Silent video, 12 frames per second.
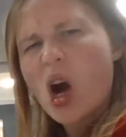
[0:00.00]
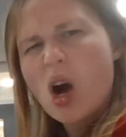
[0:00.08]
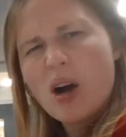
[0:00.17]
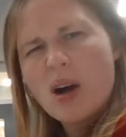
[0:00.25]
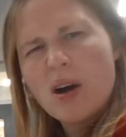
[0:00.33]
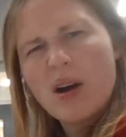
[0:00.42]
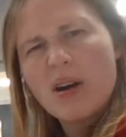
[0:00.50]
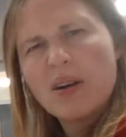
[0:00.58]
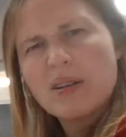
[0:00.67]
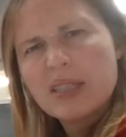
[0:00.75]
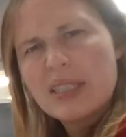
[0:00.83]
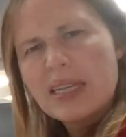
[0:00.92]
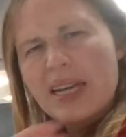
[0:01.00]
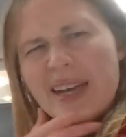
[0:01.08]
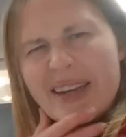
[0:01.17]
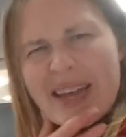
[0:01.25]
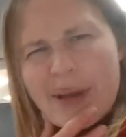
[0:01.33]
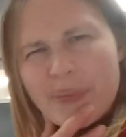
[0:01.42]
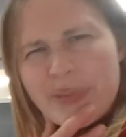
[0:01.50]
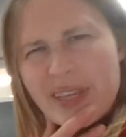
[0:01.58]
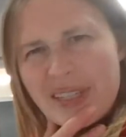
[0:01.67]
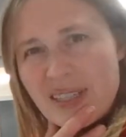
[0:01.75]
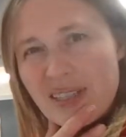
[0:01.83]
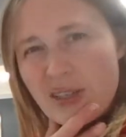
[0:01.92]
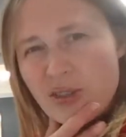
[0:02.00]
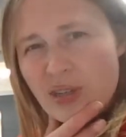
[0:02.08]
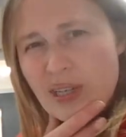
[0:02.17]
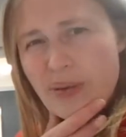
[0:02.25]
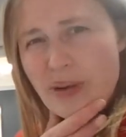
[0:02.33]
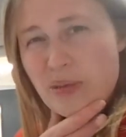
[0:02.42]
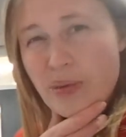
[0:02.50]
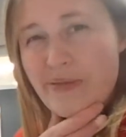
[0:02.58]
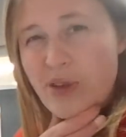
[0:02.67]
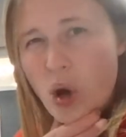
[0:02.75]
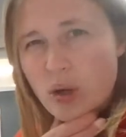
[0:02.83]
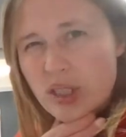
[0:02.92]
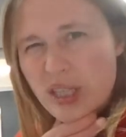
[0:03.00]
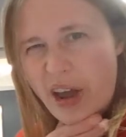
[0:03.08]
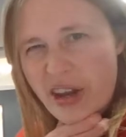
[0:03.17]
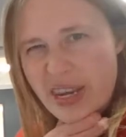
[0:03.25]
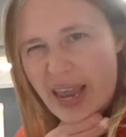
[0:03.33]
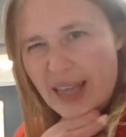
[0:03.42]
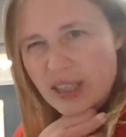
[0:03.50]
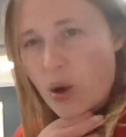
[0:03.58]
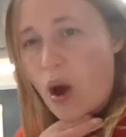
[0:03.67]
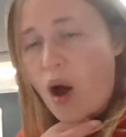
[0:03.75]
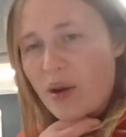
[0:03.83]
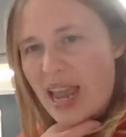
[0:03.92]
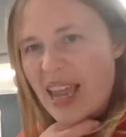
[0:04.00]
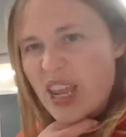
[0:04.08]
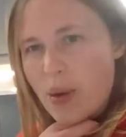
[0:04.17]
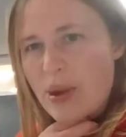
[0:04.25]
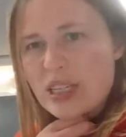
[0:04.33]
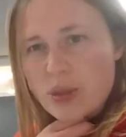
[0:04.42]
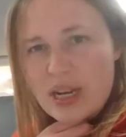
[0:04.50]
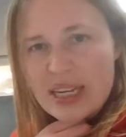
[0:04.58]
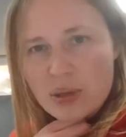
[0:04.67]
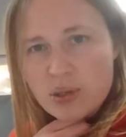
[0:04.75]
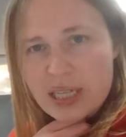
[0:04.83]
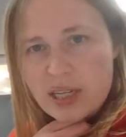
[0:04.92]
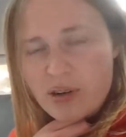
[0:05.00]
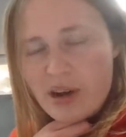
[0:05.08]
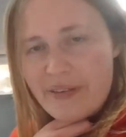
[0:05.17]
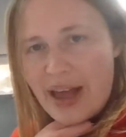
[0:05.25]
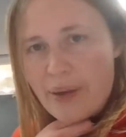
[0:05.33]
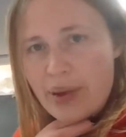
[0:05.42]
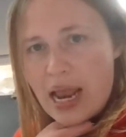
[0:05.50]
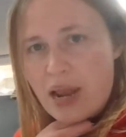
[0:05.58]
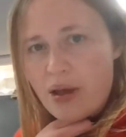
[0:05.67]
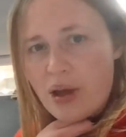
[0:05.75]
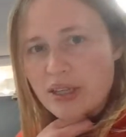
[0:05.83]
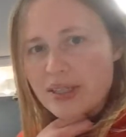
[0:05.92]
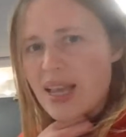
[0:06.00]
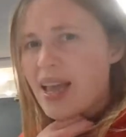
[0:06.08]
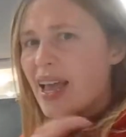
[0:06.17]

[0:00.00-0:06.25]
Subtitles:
Oh. Now, this is a tricky word we've not done yet, so I'll let you into a little secret of how it looks.